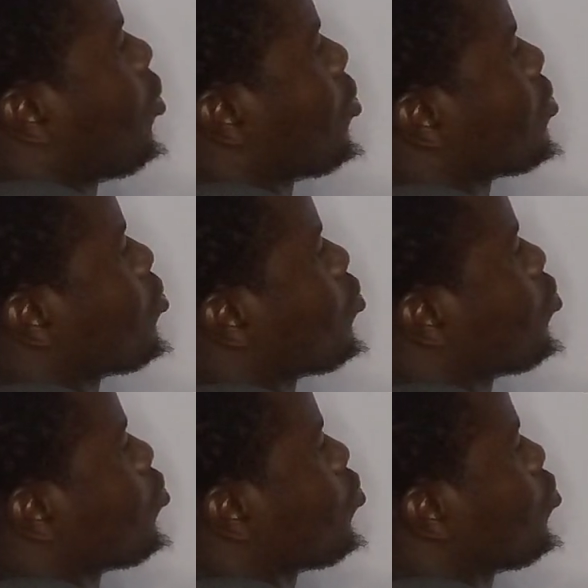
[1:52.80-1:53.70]
plus
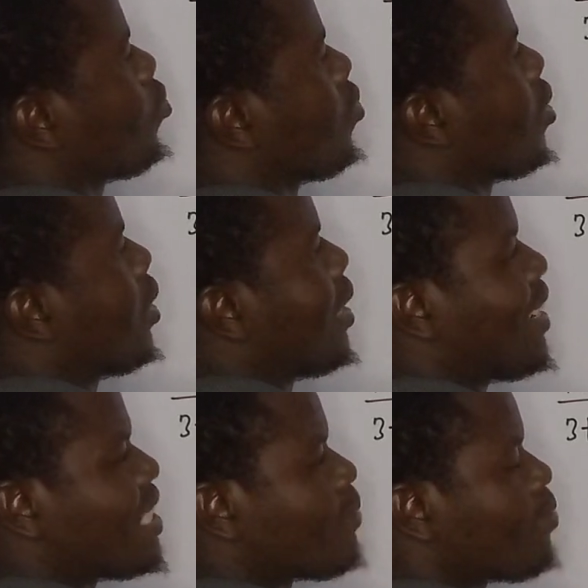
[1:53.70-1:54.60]
2
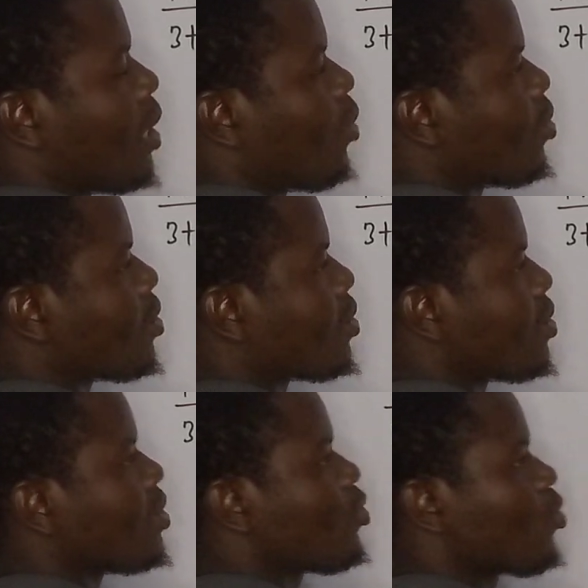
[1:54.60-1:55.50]
is power what?
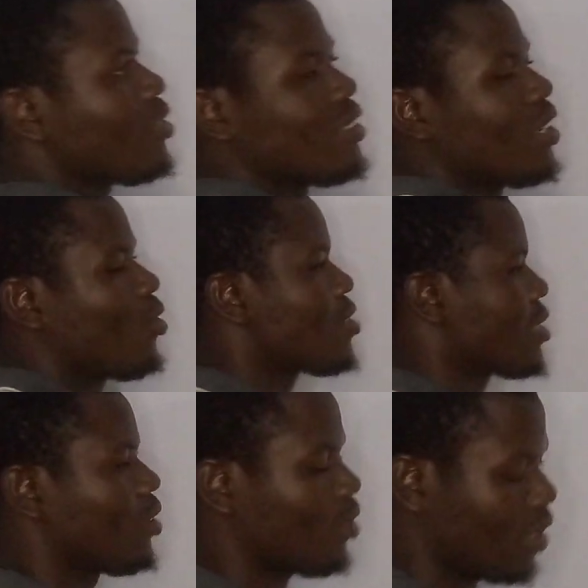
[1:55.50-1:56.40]
See, this one is a
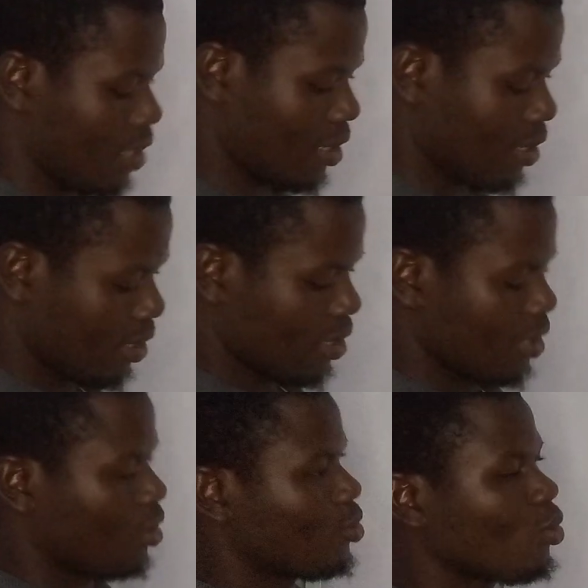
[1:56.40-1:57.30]
constant already.
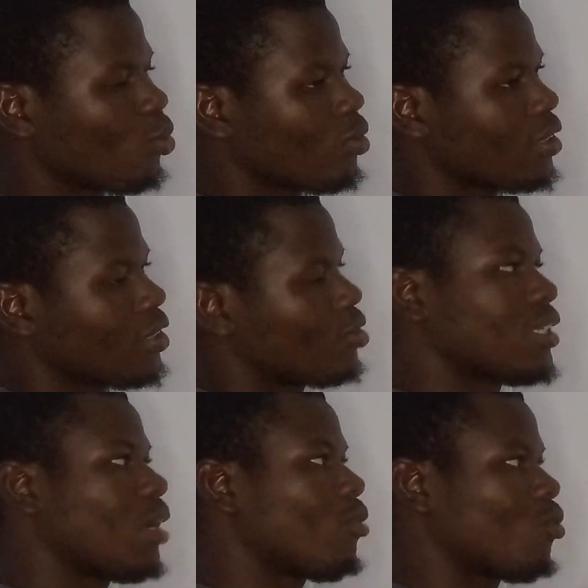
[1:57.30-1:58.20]
So
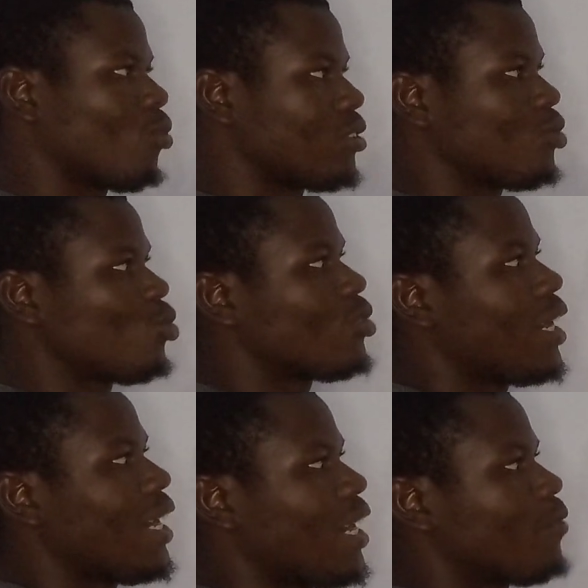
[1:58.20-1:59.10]
now what? You will
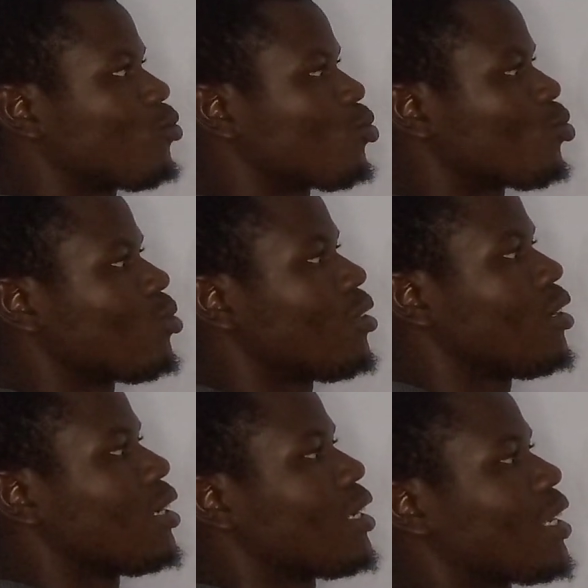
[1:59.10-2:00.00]
now have to
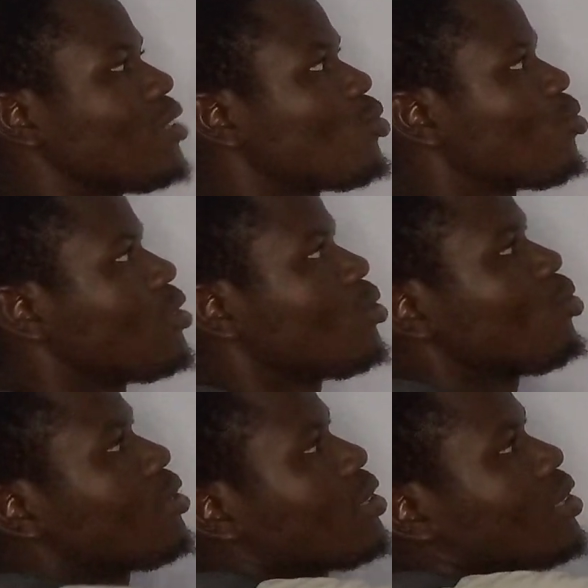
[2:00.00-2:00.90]

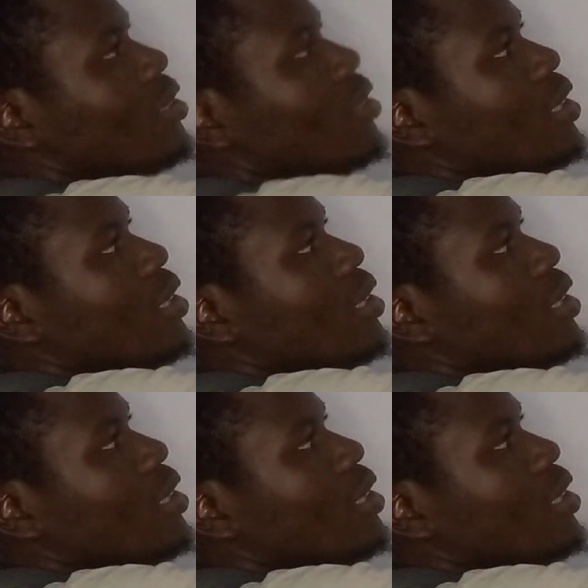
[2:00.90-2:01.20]
introduce